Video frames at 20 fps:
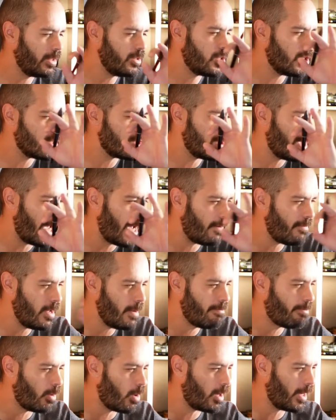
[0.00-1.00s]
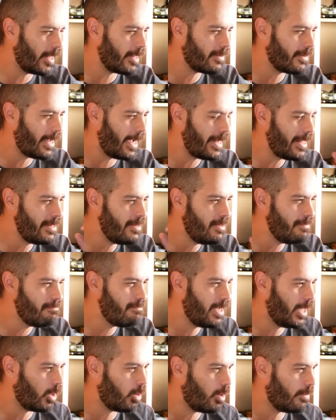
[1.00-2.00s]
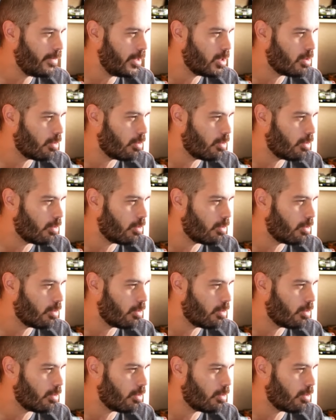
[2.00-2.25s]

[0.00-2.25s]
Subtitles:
Just have a bar like that in the middle of the